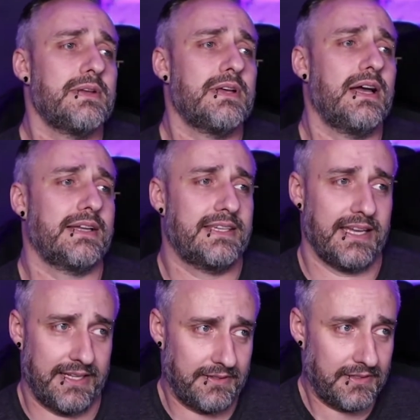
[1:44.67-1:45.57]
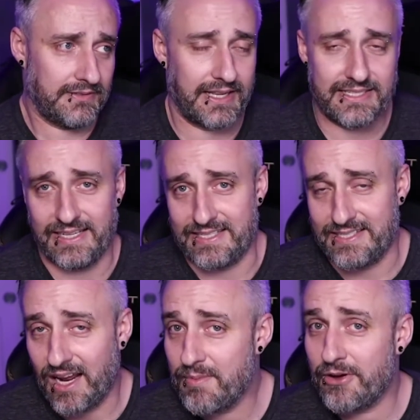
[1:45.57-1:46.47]
again, like I said, it's
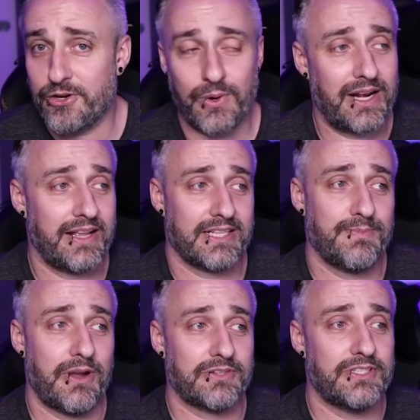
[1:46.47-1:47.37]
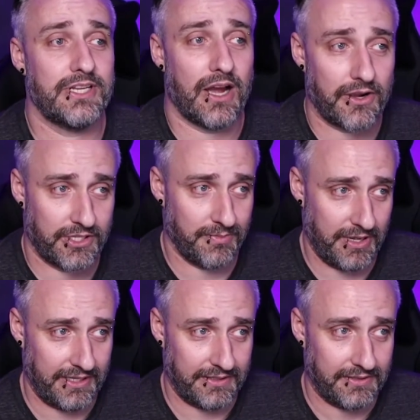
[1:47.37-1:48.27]
not about creating, it's about
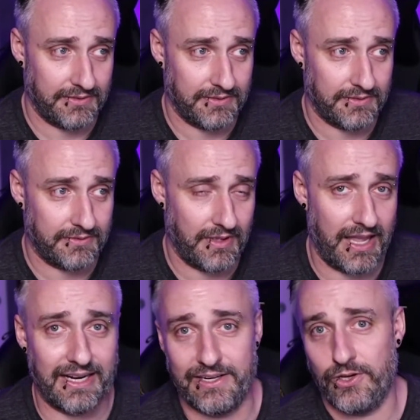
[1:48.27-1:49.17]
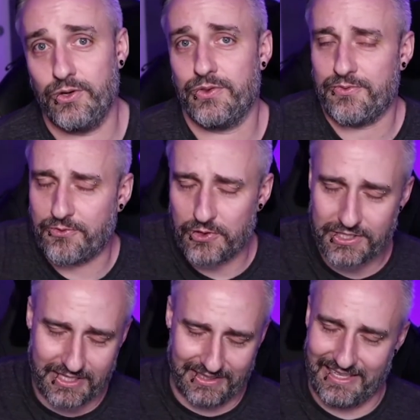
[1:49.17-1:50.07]
documenting. And I know the
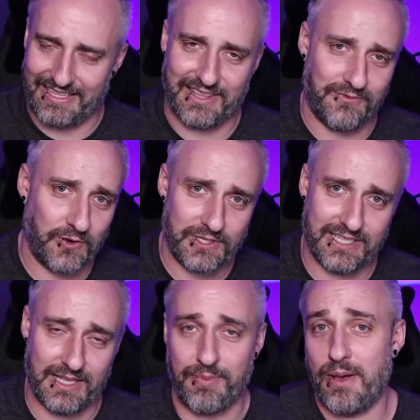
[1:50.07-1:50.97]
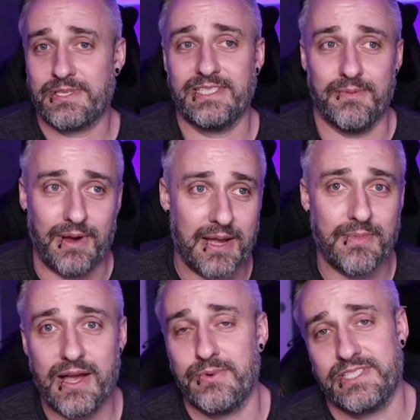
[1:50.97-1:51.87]
first thing that pops into my
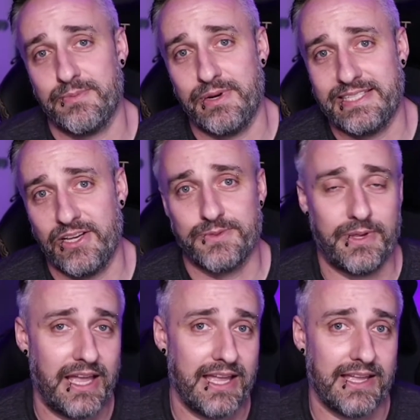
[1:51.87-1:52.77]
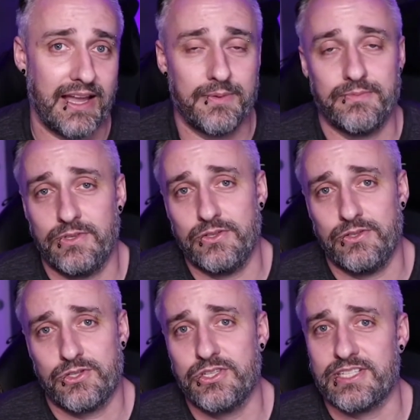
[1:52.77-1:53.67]
mind when somebody tells me, hey, you
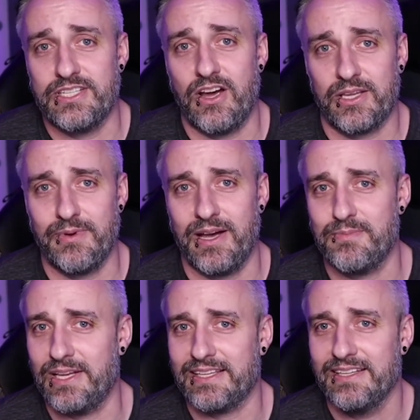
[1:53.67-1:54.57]
should just document. I'm like,